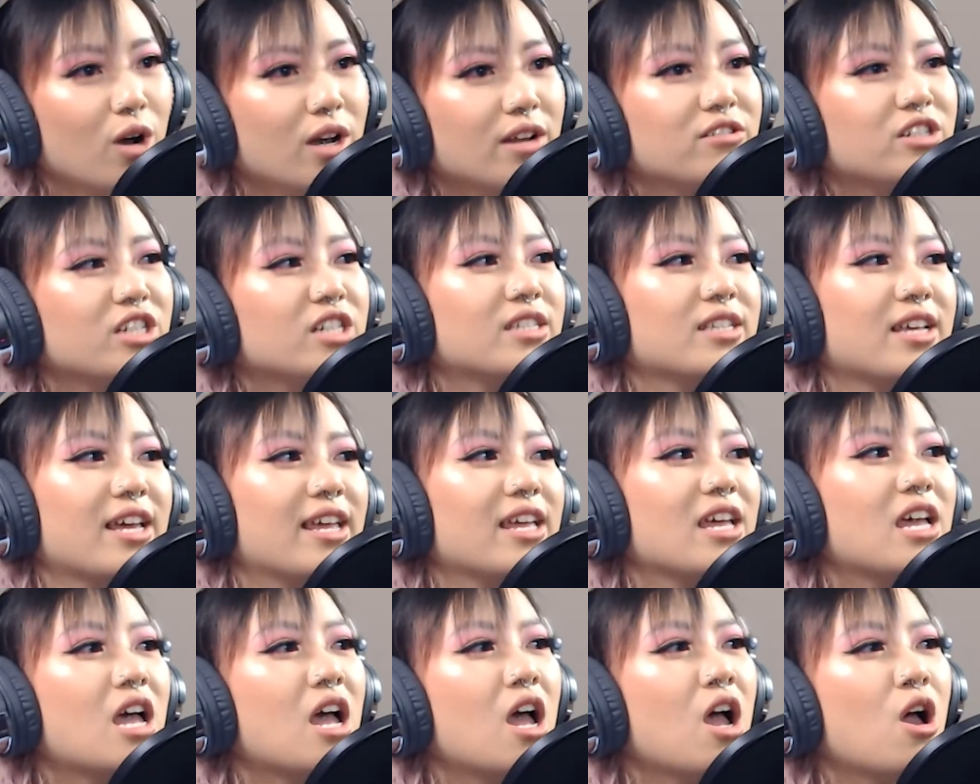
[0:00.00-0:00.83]
She's
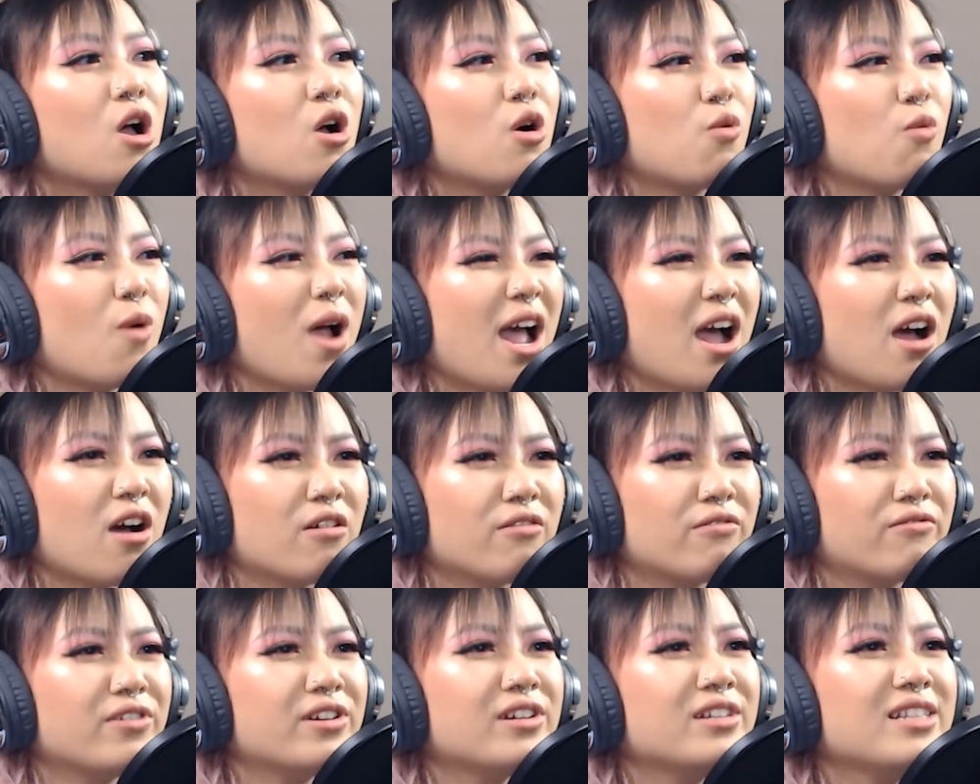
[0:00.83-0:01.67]
like, wow,
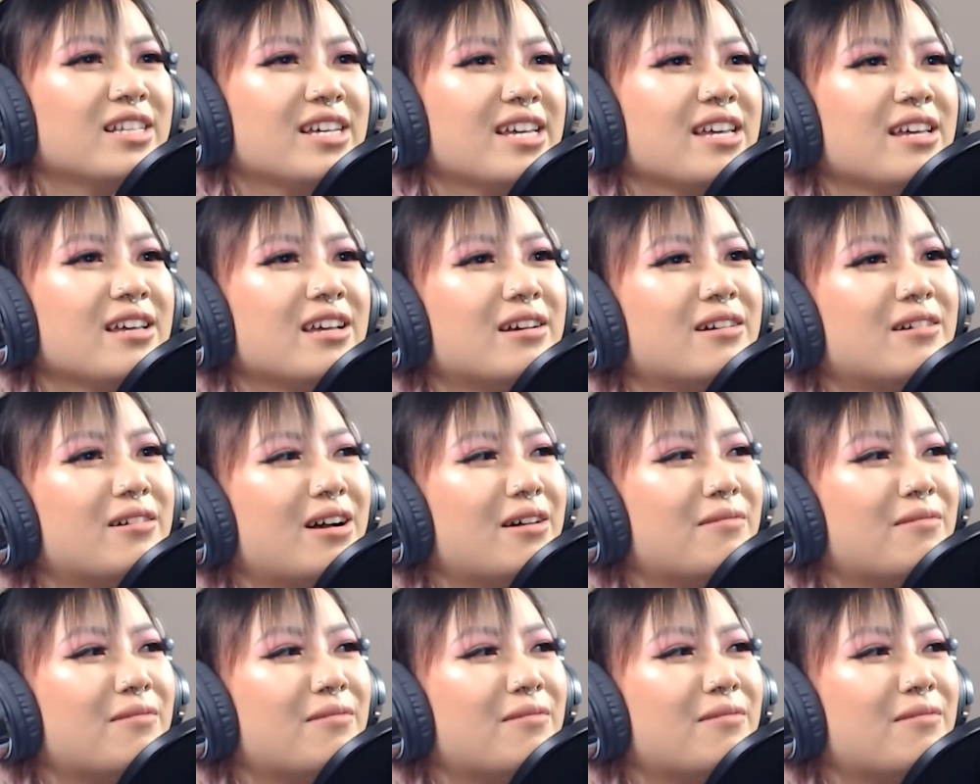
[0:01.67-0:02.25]
really?